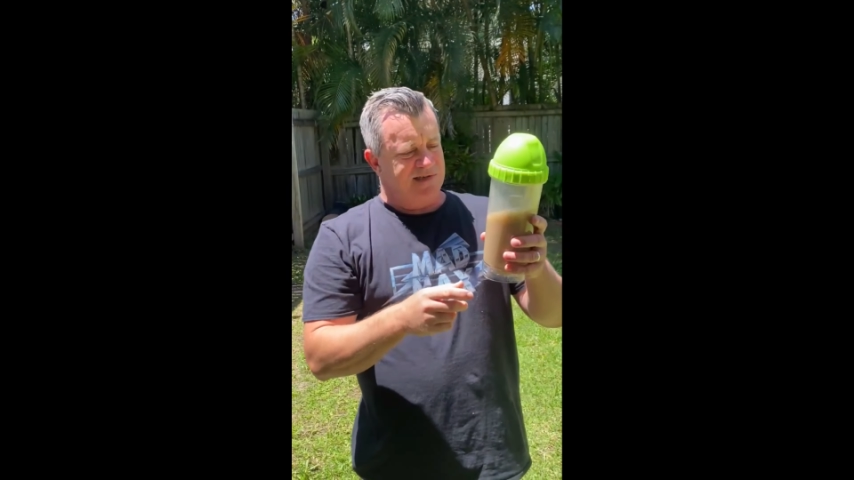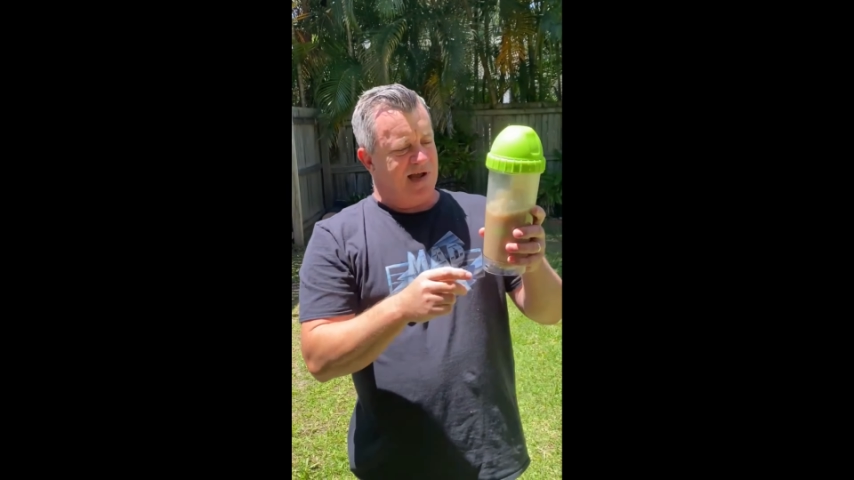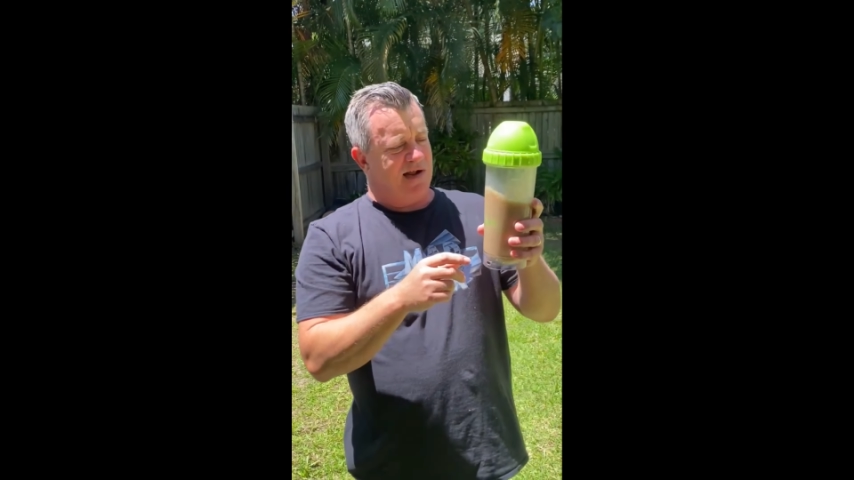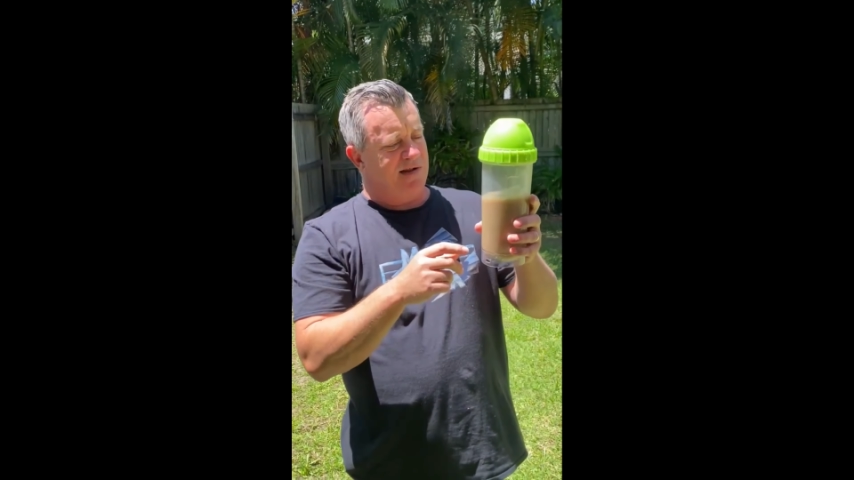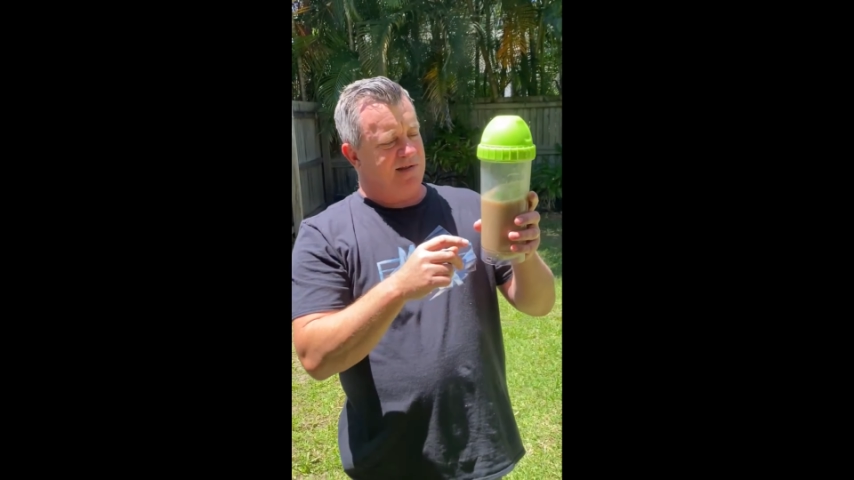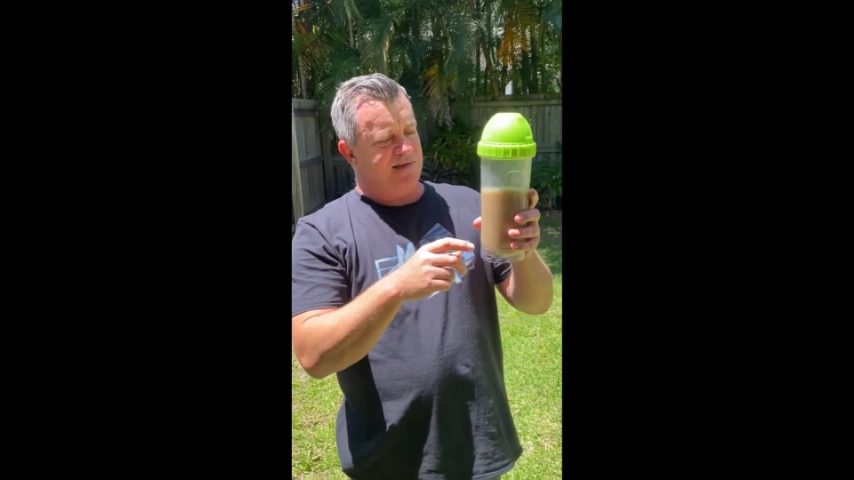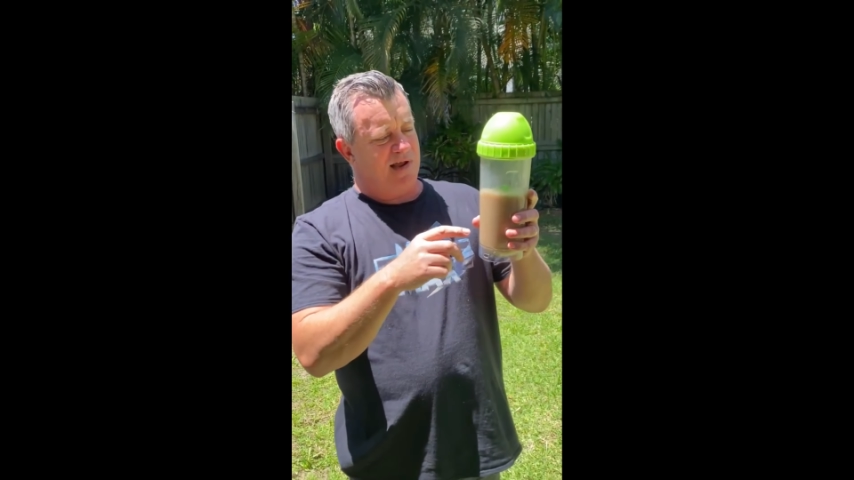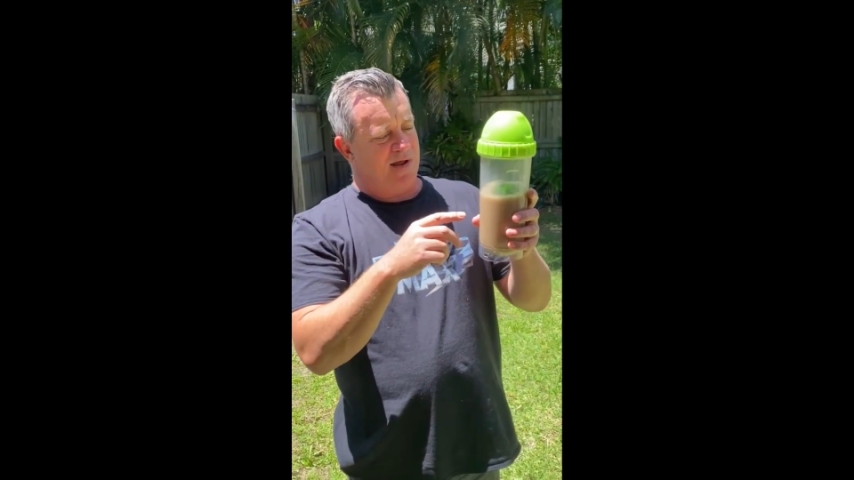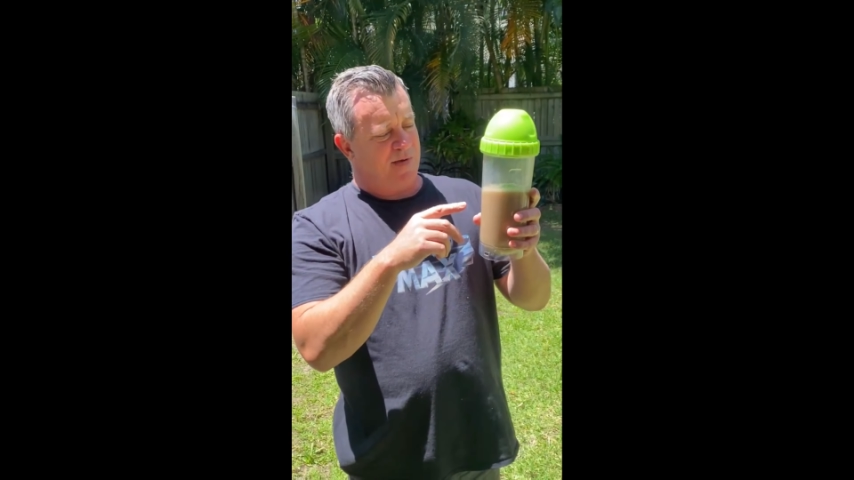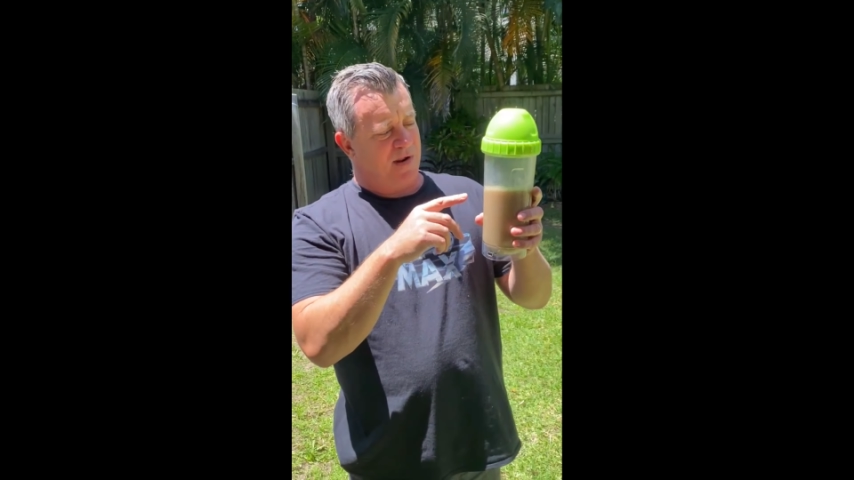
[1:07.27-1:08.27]
exactly the
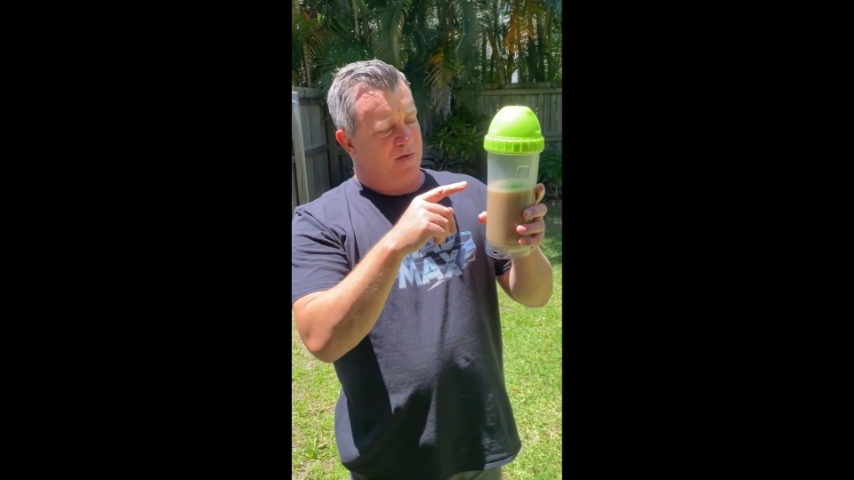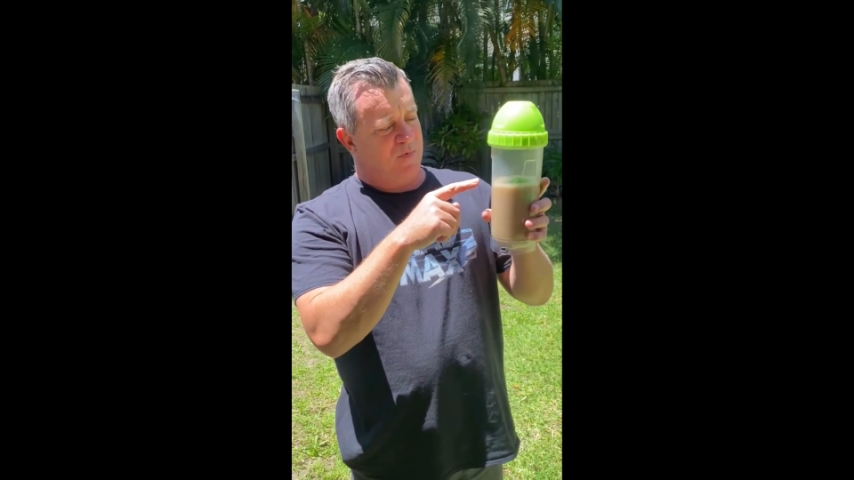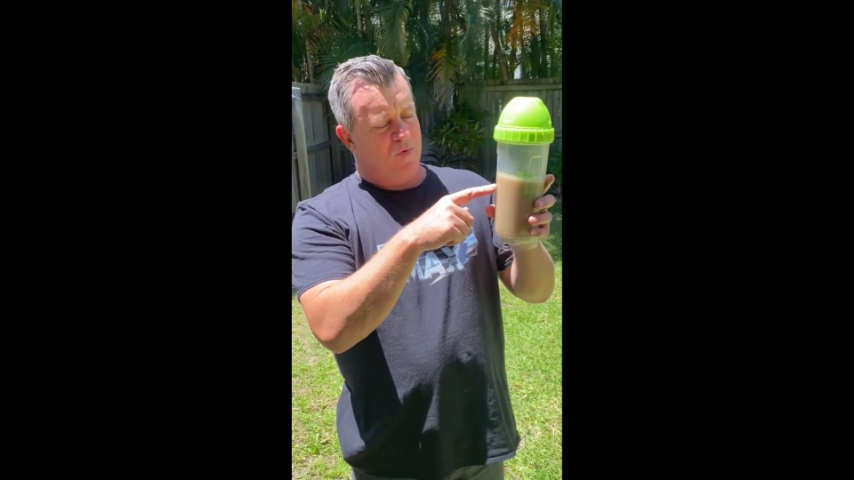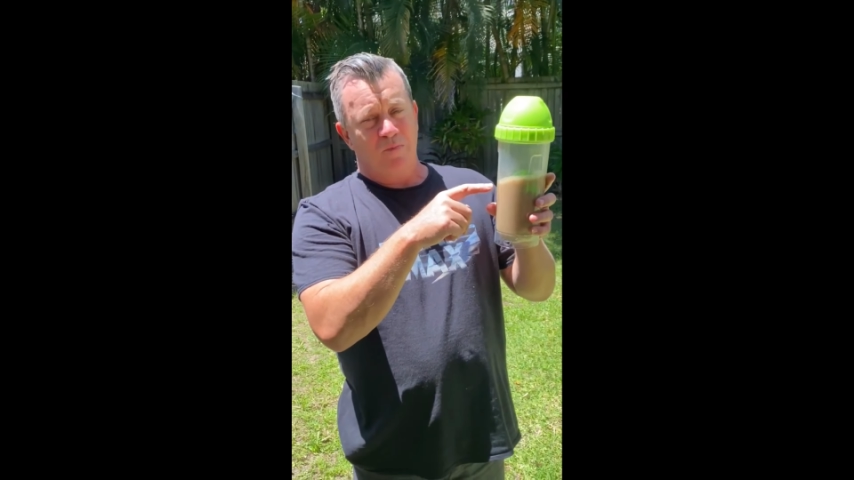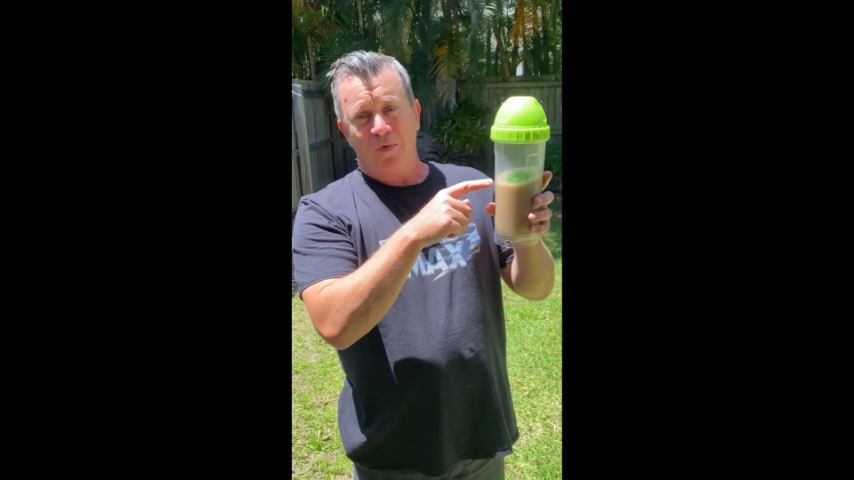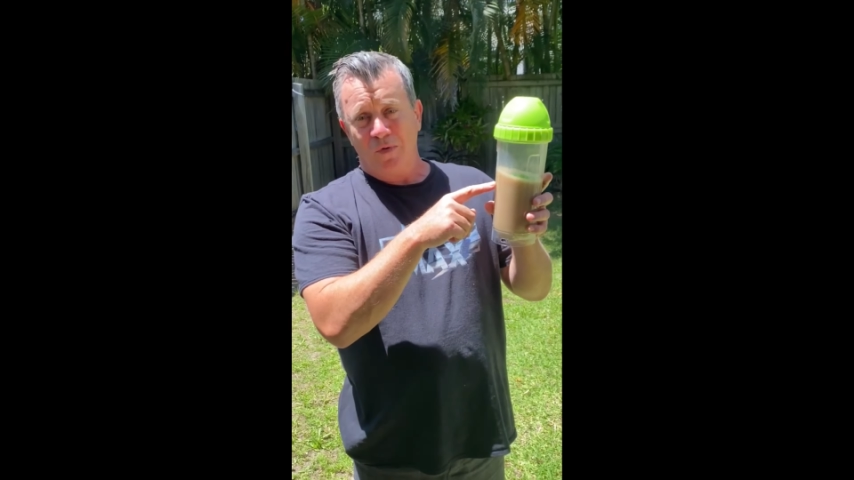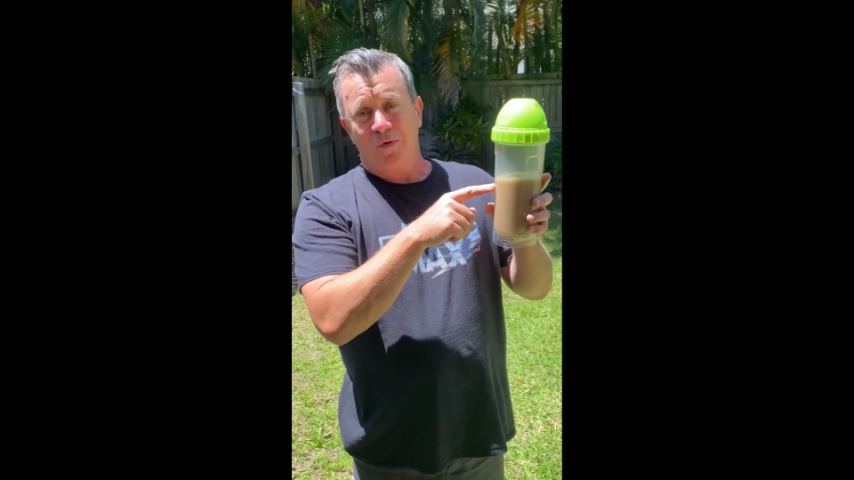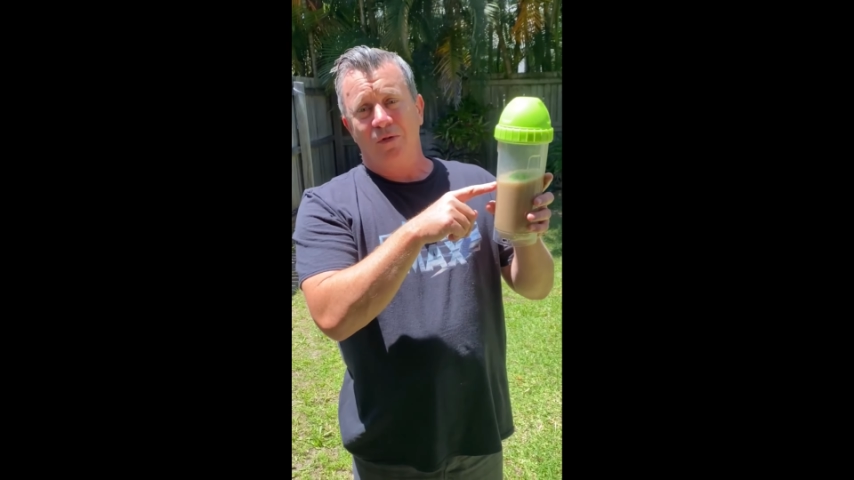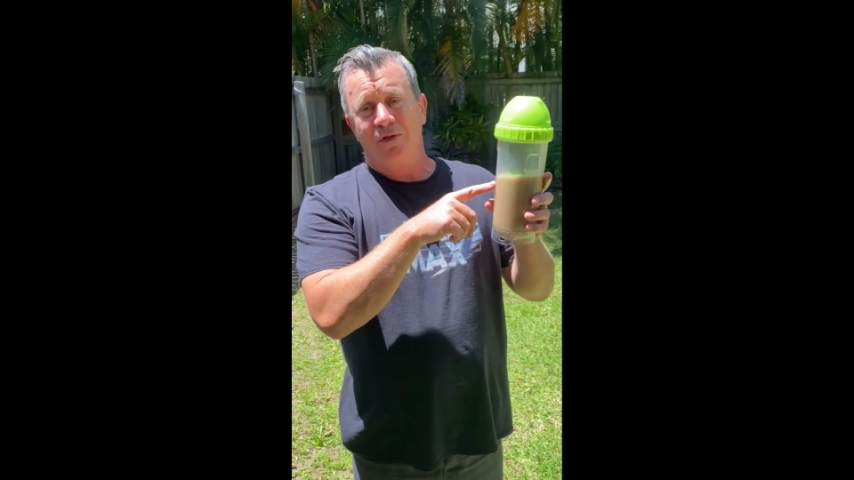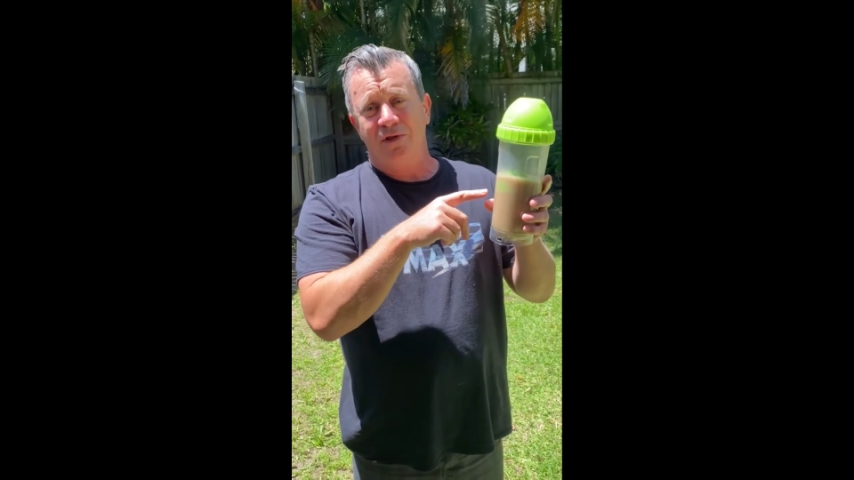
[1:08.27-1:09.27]
same Aluball
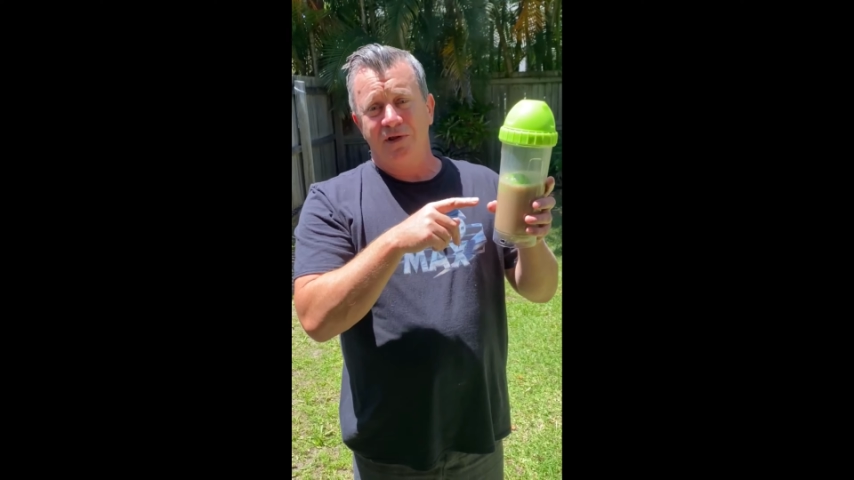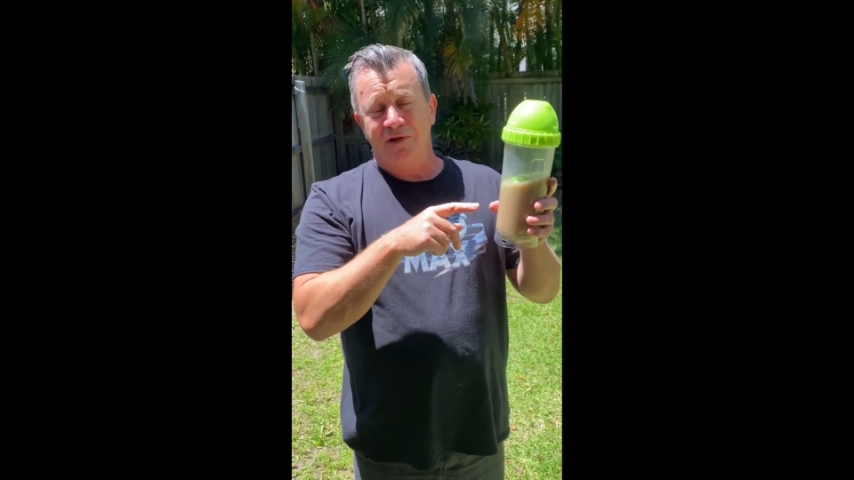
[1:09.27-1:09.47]
ball